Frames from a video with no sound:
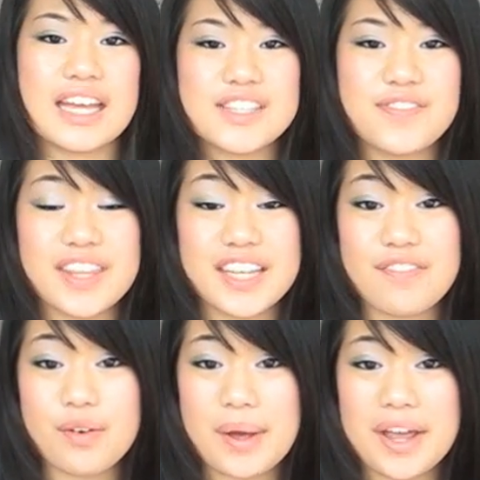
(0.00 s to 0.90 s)
It's for the
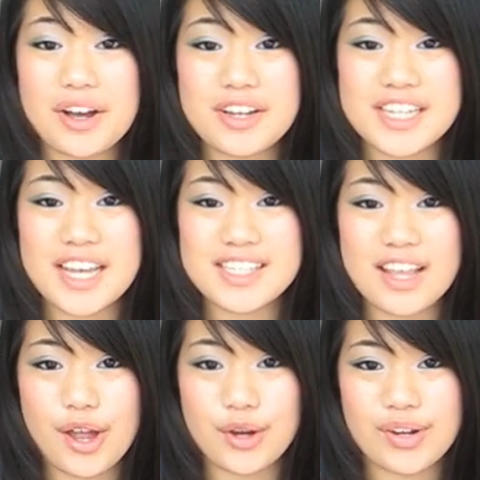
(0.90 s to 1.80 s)
giveaway contest
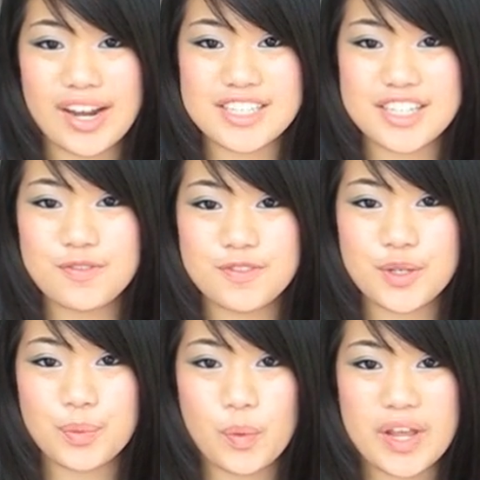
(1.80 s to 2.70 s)
that I created
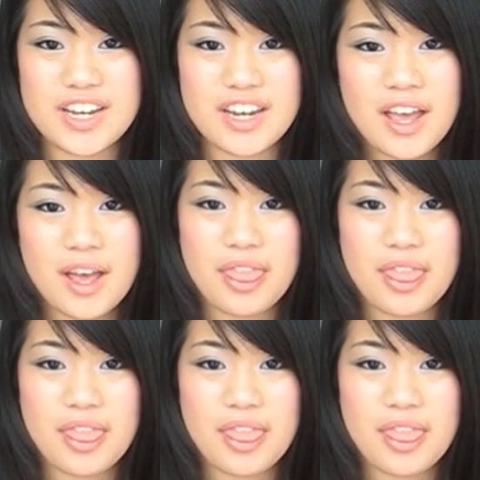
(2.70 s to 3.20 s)
to win